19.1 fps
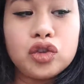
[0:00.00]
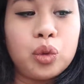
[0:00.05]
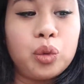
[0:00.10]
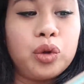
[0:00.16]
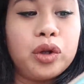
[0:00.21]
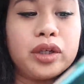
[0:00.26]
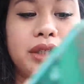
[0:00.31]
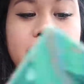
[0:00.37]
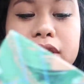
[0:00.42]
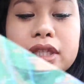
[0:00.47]
so it
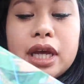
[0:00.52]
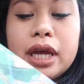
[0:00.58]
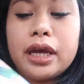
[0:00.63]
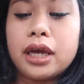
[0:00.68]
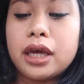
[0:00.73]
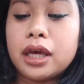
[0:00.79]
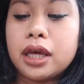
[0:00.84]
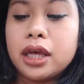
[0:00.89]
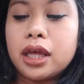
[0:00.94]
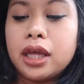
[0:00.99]
looks
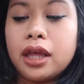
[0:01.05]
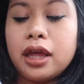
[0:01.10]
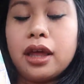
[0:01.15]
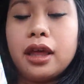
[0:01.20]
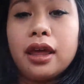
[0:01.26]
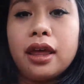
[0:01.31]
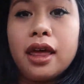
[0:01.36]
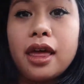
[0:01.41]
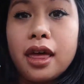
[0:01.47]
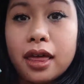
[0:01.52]
like
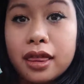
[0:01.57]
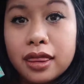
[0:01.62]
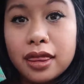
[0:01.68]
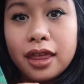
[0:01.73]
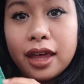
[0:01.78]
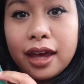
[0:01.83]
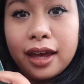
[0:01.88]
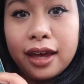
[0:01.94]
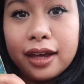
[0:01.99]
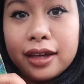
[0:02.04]

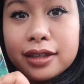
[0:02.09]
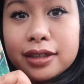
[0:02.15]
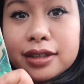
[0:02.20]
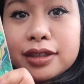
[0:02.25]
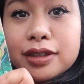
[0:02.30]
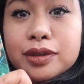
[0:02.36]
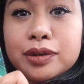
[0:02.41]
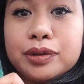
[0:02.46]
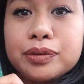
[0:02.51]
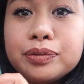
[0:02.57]

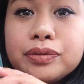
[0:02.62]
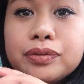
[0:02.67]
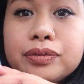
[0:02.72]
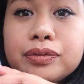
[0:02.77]
this